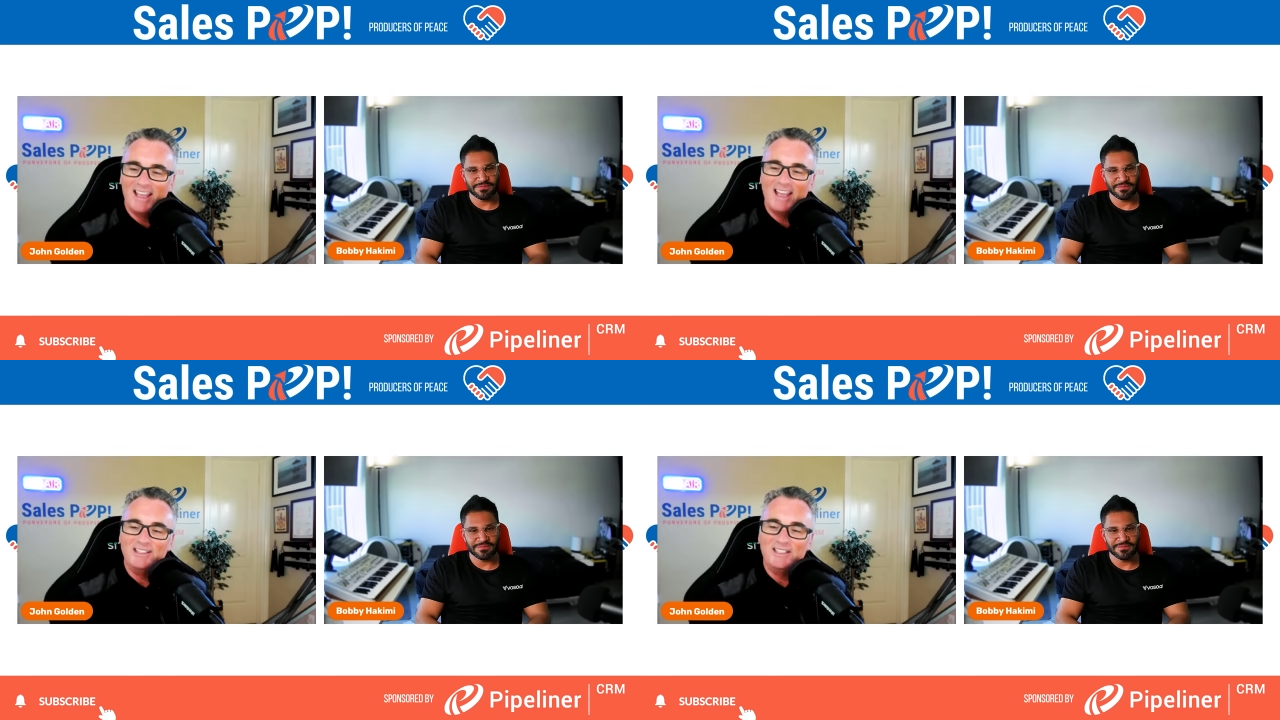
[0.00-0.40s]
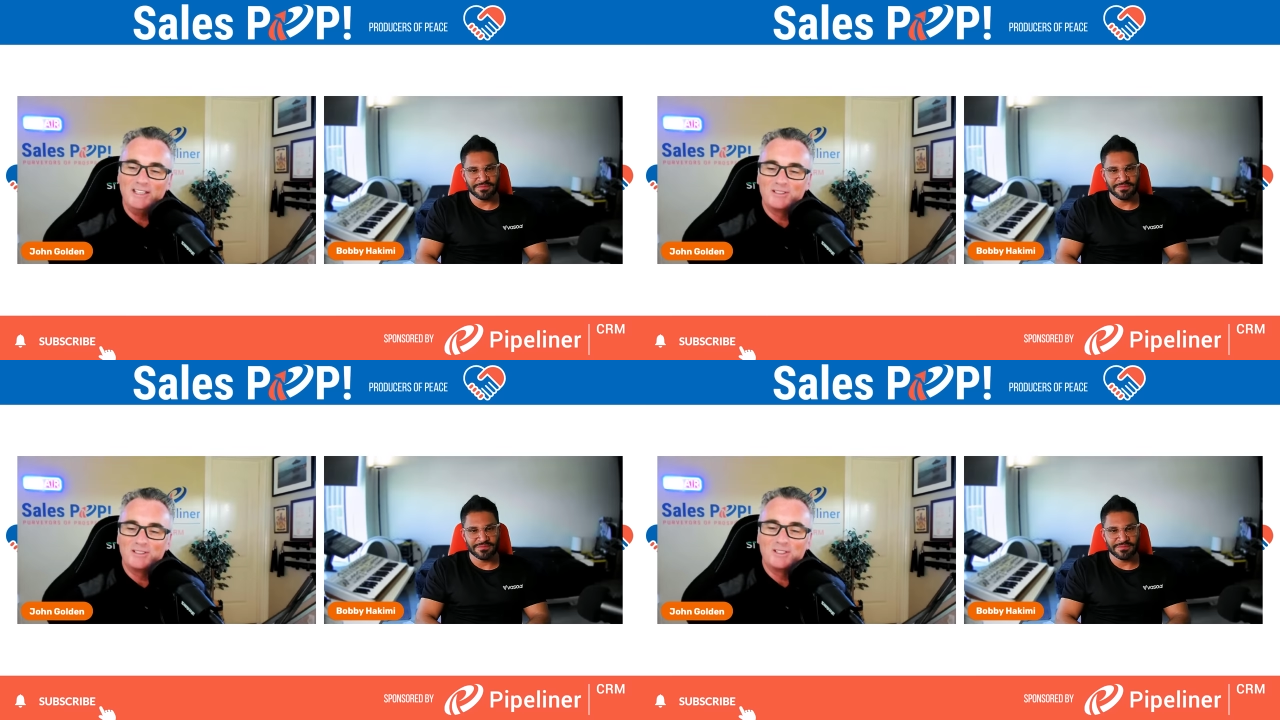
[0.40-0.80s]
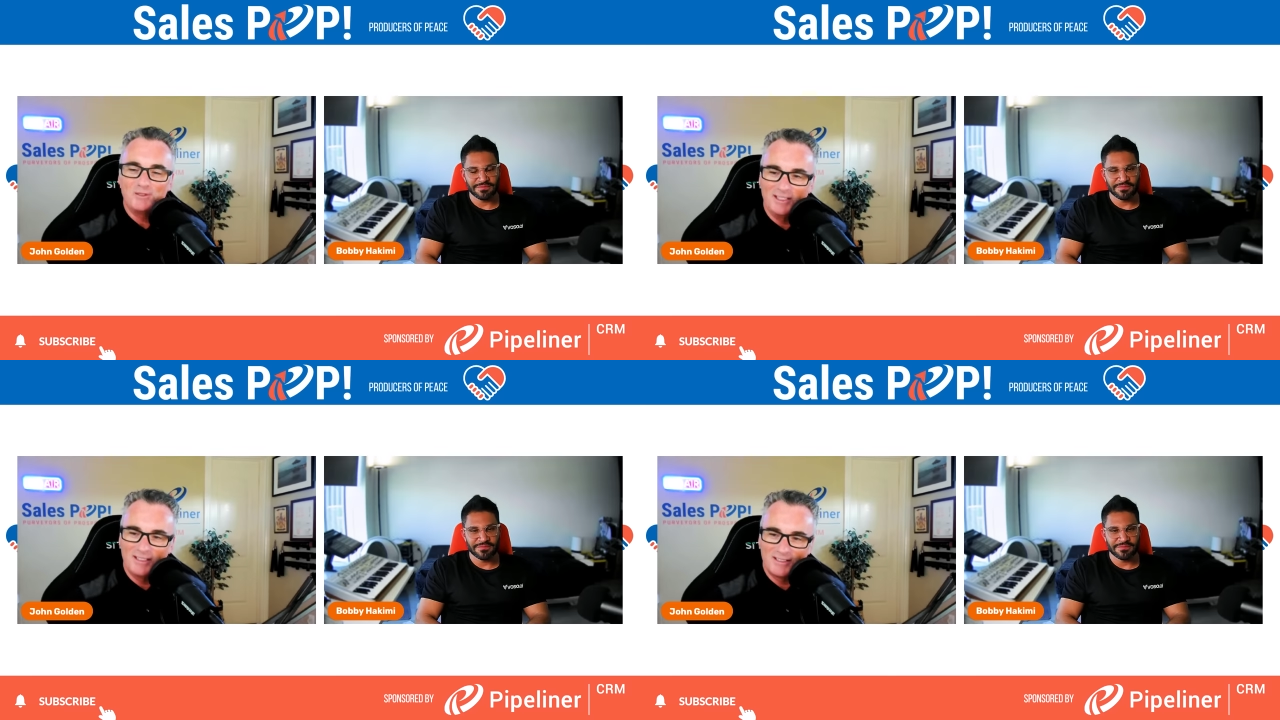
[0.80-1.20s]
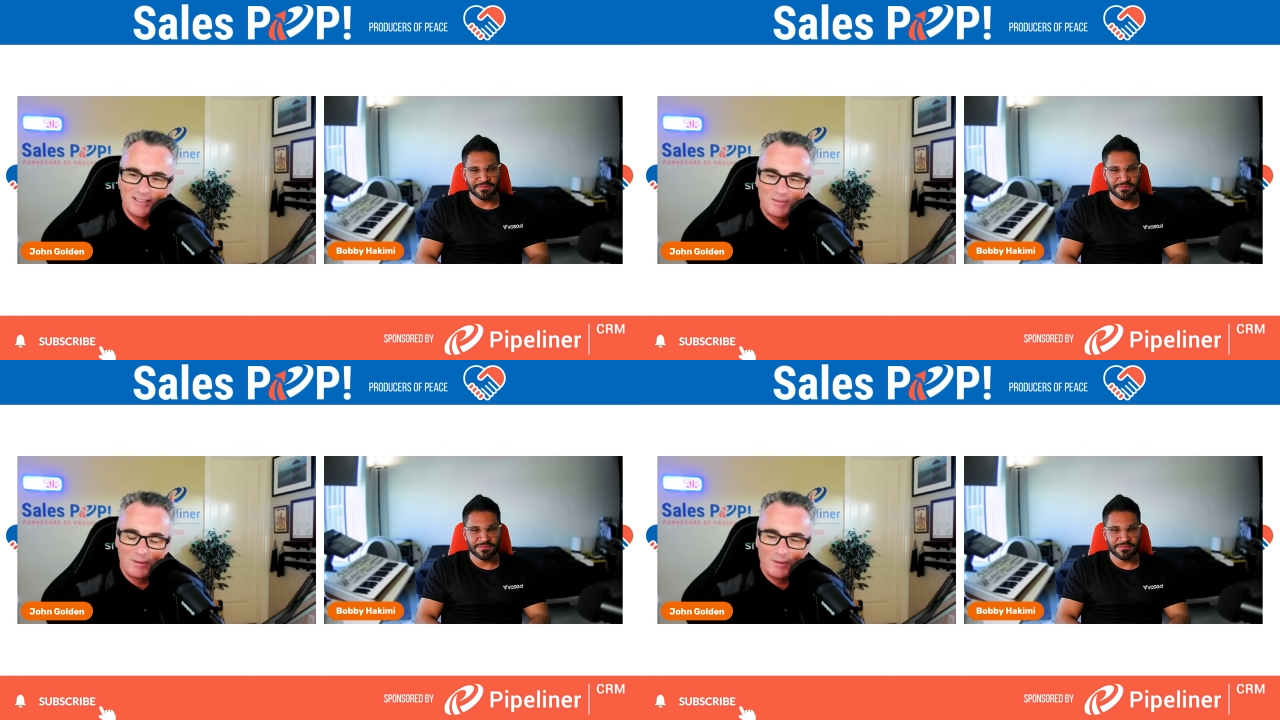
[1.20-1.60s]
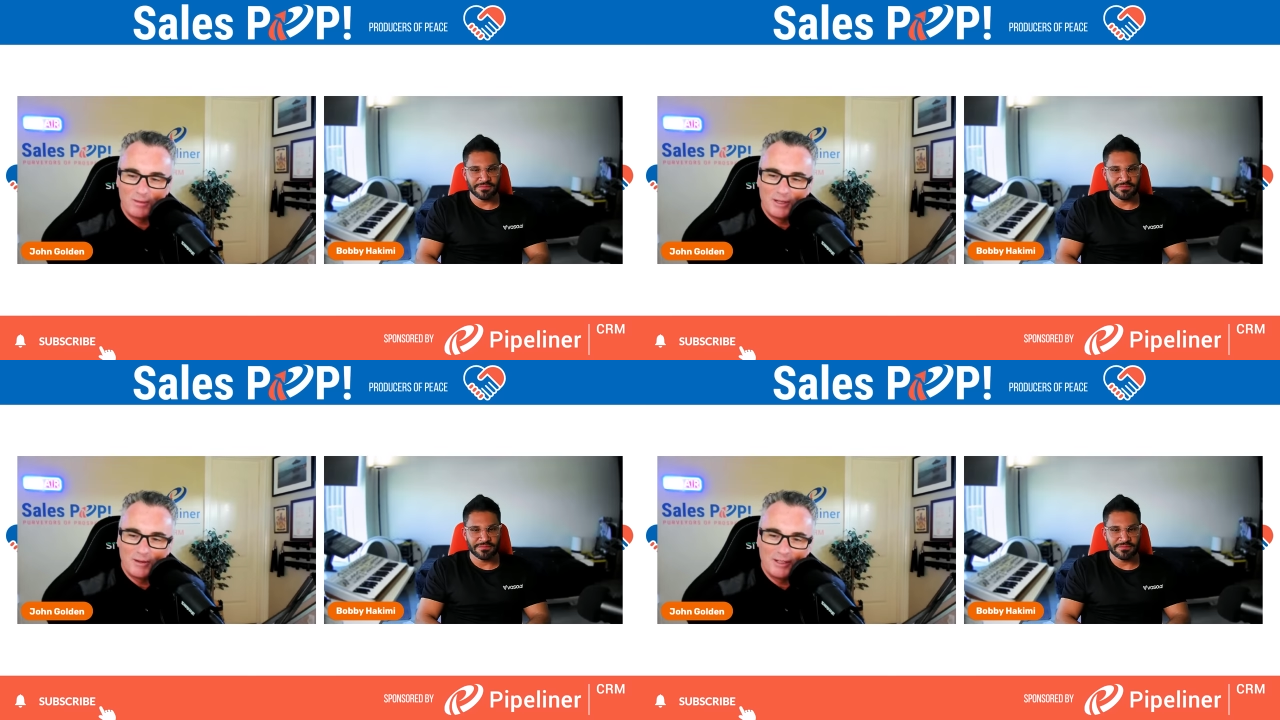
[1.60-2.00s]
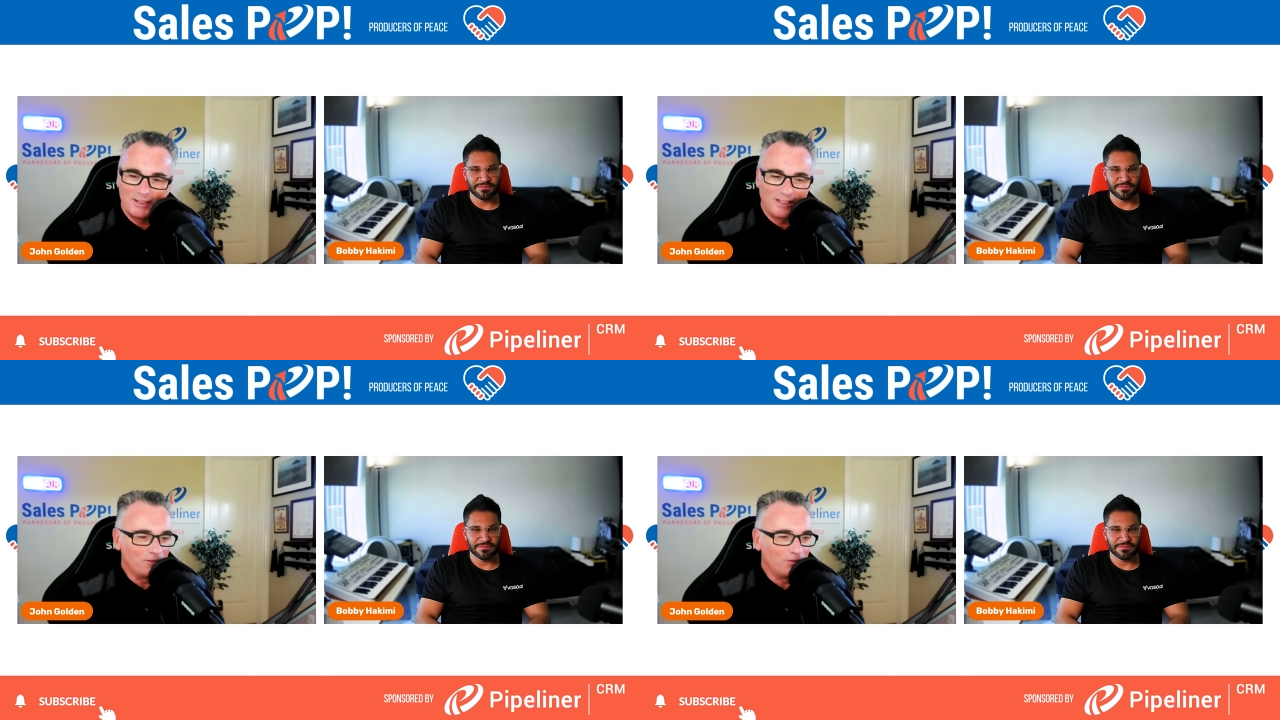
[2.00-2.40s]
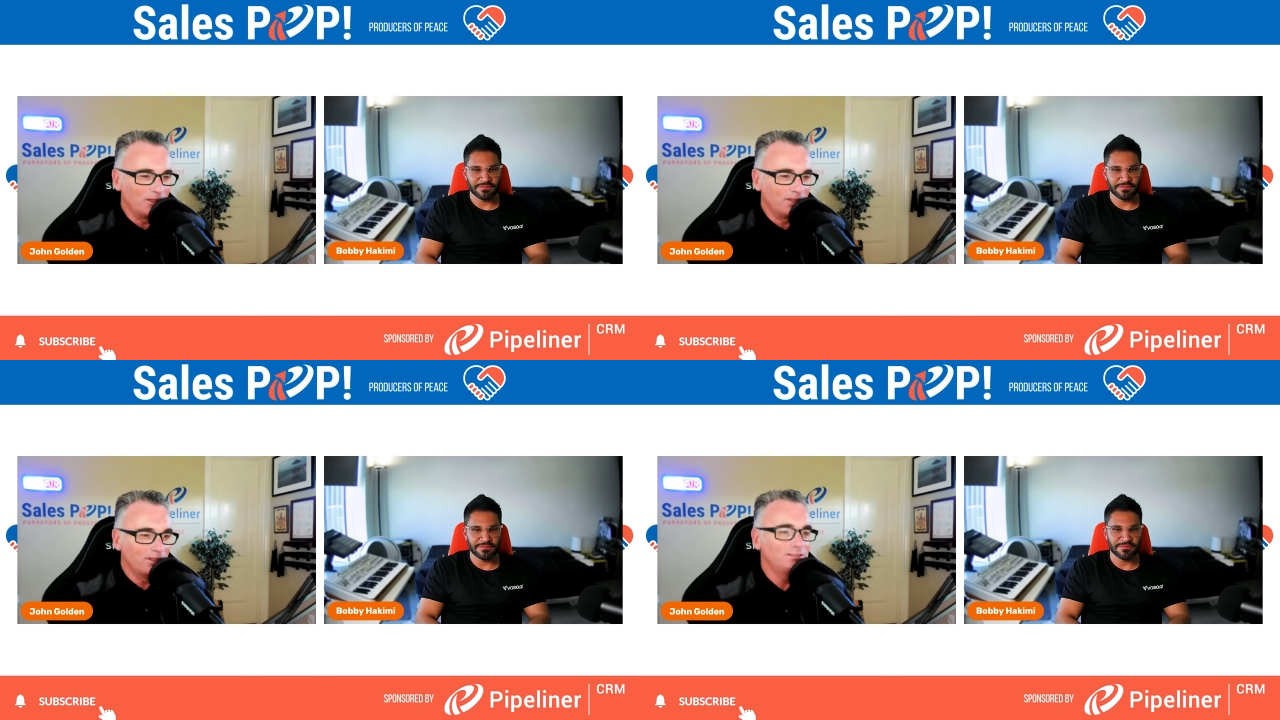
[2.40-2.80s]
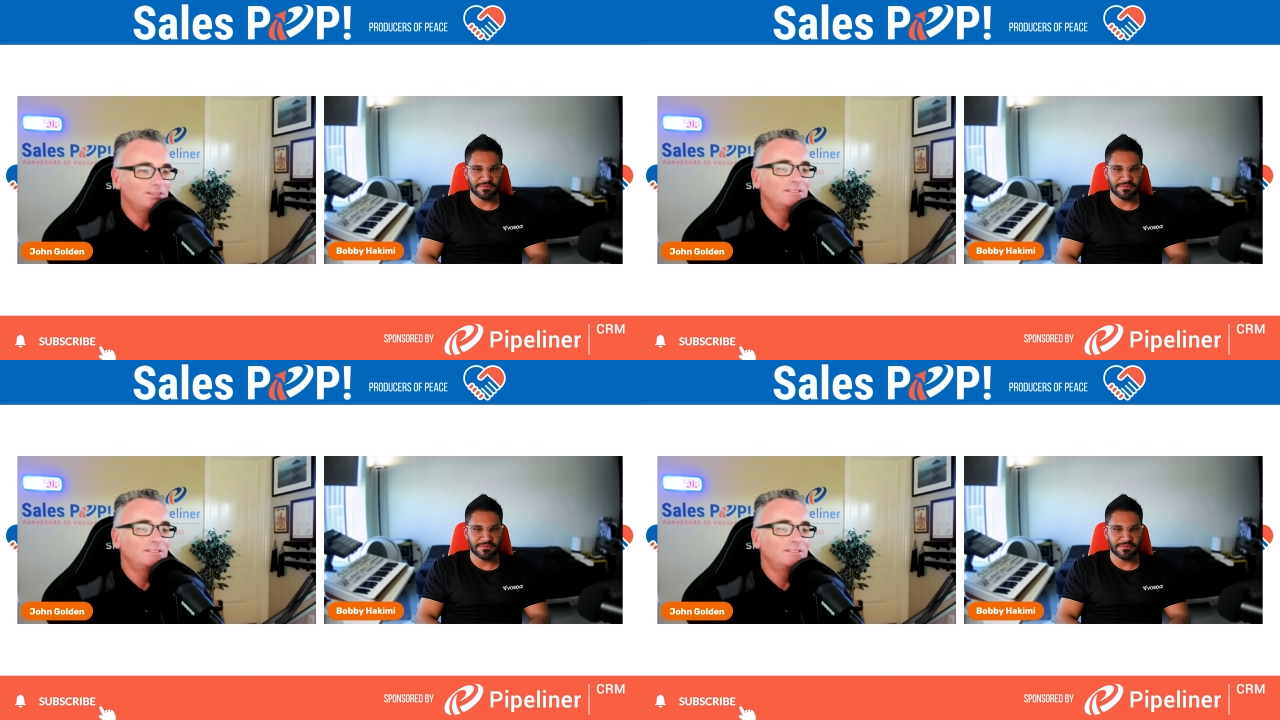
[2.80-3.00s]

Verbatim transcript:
Speaker 1: a year to 2 years is probably quite a long window.